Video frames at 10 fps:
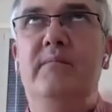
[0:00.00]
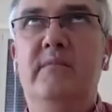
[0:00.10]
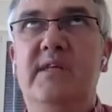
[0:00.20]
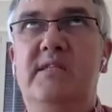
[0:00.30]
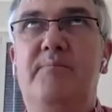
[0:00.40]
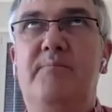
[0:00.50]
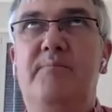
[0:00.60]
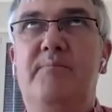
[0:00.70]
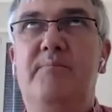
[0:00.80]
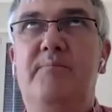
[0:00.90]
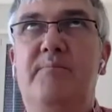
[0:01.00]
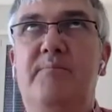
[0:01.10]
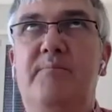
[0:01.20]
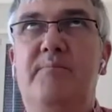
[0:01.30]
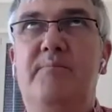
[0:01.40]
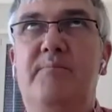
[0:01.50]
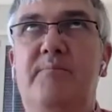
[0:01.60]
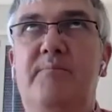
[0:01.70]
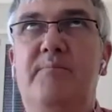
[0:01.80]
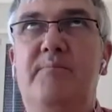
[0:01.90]
this past
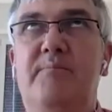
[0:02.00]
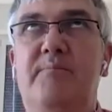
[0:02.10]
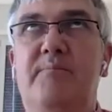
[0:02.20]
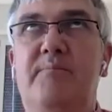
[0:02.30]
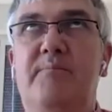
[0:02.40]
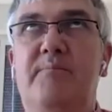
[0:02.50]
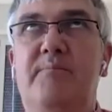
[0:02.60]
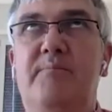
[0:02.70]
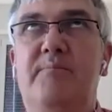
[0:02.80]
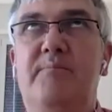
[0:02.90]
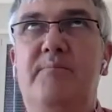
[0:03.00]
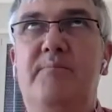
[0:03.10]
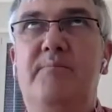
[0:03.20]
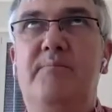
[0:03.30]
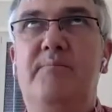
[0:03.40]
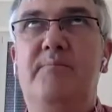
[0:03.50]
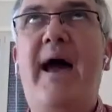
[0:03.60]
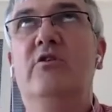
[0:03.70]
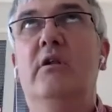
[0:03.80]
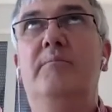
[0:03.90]
electoral period,
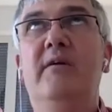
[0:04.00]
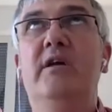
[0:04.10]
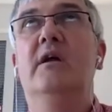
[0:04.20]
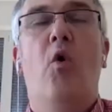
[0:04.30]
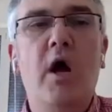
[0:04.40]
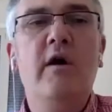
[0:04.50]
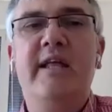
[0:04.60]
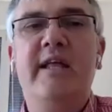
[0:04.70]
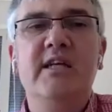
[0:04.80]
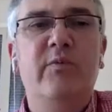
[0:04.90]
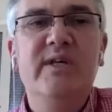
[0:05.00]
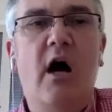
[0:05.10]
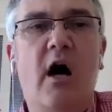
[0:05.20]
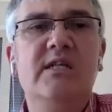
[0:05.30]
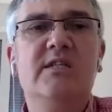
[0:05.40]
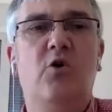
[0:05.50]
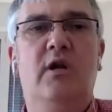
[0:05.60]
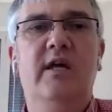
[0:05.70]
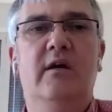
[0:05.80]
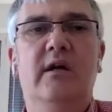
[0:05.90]
we saw this so clearly.
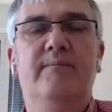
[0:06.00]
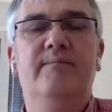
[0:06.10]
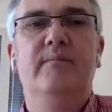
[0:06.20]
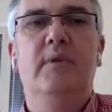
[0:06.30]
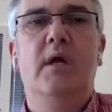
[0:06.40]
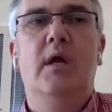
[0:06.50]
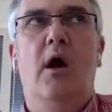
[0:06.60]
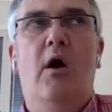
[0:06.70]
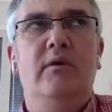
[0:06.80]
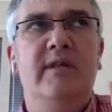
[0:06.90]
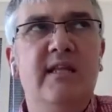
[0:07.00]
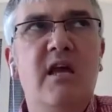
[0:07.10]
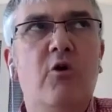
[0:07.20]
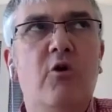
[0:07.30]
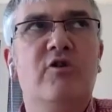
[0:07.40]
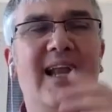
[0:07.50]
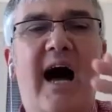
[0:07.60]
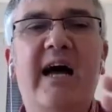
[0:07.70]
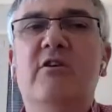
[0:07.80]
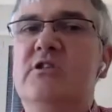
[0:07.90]
Netanyahu relied
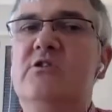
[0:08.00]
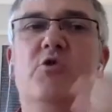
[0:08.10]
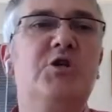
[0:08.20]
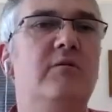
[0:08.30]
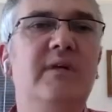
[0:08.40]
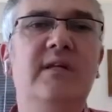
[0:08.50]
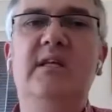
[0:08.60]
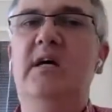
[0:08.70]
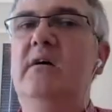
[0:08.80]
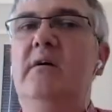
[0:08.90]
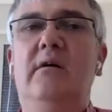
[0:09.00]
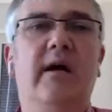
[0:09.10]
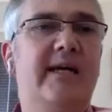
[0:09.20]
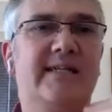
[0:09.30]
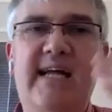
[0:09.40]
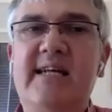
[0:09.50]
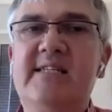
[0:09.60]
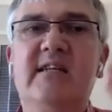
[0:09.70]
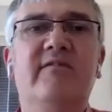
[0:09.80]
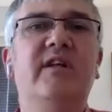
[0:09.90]
on social media
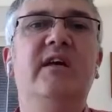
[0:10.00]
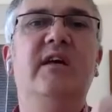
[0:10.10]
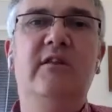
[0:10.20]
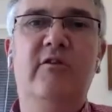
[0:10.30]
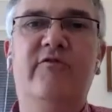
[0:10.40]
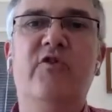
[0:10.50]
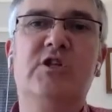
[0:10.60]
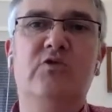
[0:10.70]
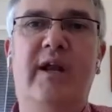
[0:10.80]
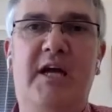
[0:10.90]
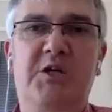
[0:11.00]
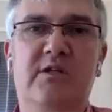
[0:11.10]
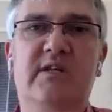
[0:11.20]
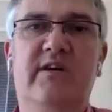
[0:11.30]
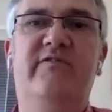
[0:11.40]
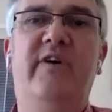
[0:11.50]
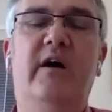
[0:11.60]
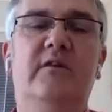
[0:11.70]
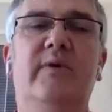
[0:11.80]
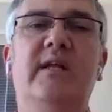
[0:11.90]
extensively in the first two elections of
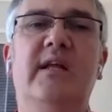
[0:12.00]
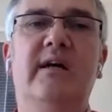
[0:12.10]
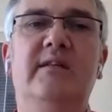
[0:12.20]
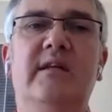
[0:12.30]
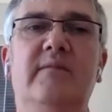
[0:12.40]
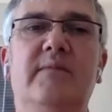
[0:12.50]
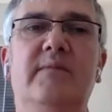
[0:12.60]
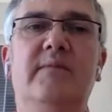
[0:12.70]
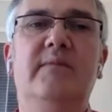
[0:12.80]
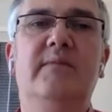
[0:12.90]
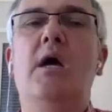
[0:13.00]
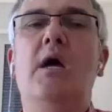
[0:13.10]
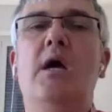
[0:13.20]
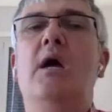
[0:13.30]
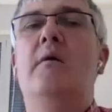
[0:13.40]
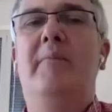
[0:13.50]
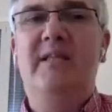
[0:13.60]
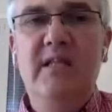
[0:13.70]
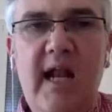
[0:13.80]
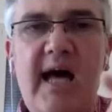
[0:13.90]
2019. But
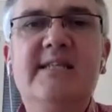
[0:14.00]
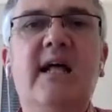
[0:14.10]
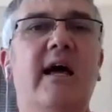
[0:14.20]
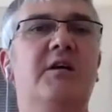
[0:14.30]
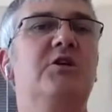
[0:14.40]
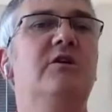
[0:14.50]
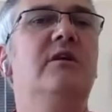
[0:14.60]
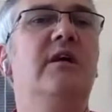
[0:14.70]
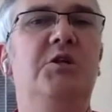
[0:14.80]
in the last election, he